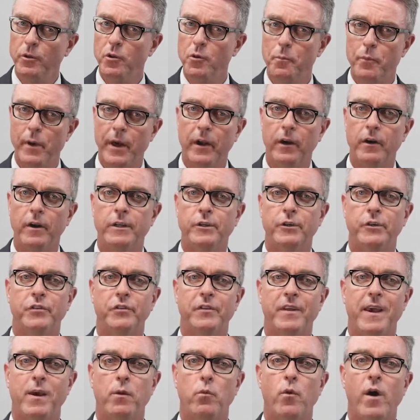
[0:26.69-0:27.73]
you better
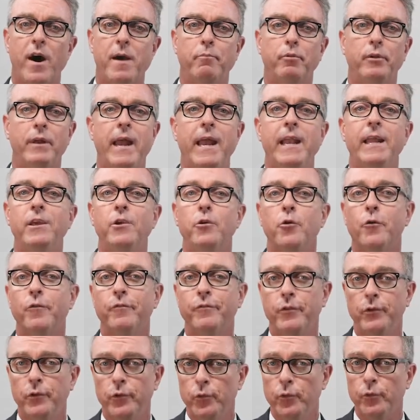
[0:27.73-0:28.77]
understand why planning your
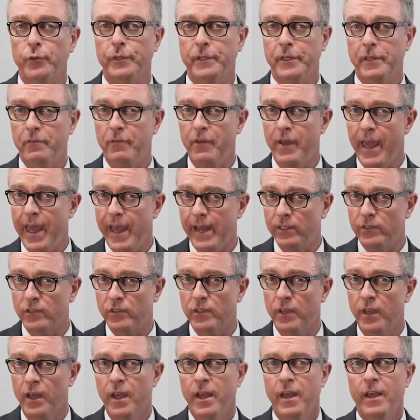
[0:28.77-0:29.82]
funeral in advance